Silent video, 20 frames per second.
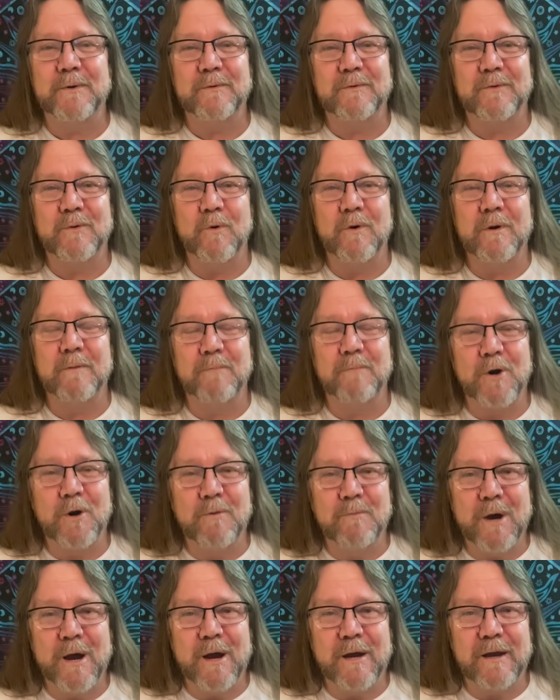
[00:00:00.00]
going to
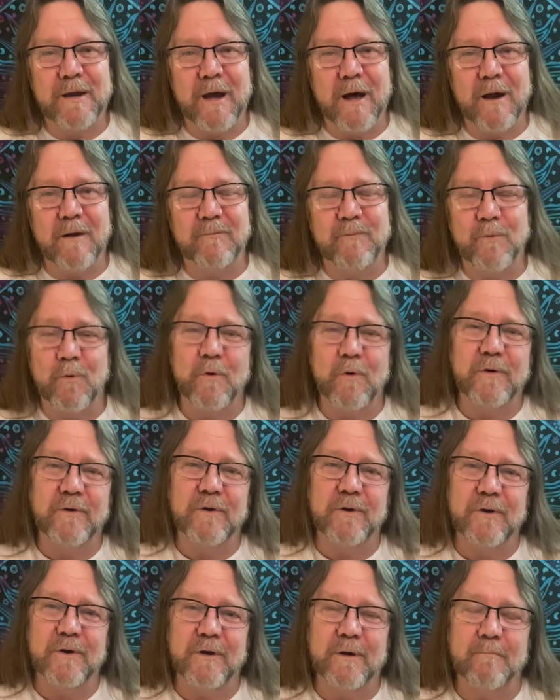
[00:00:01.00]
Burbank, California
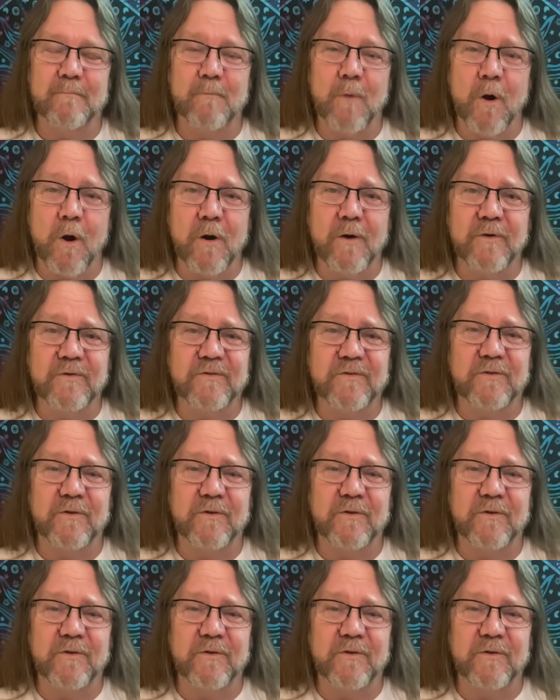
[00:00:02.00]
in March,